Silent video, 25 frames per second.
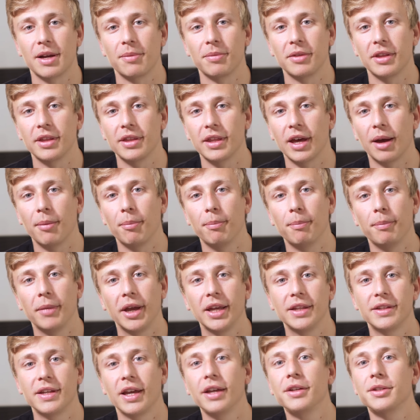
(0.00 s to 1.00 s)
is something that
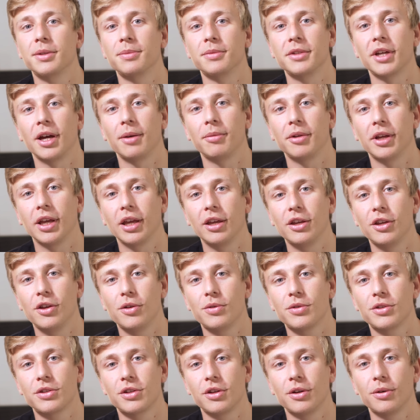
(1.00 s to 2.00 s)
may take some time to get
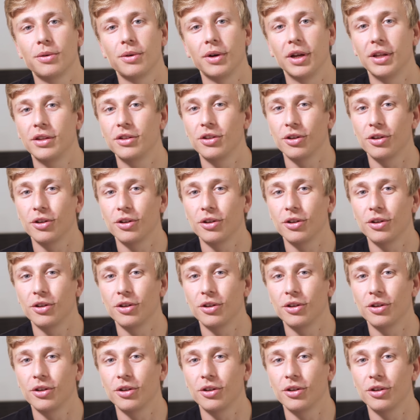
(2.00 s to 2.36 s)
used to.